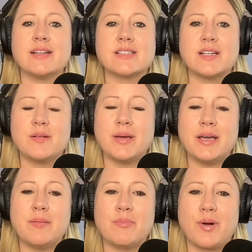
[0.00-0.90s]
It's going to
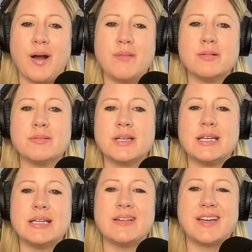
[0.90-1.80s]
be
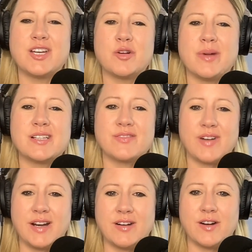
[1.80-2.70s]
probably like your best
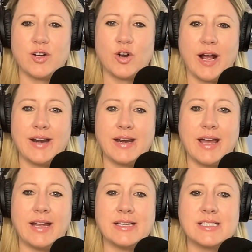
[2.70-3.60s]
friend on a Grad
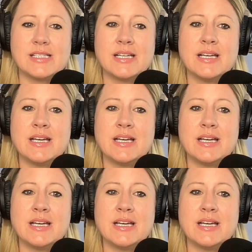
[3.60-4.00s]
Night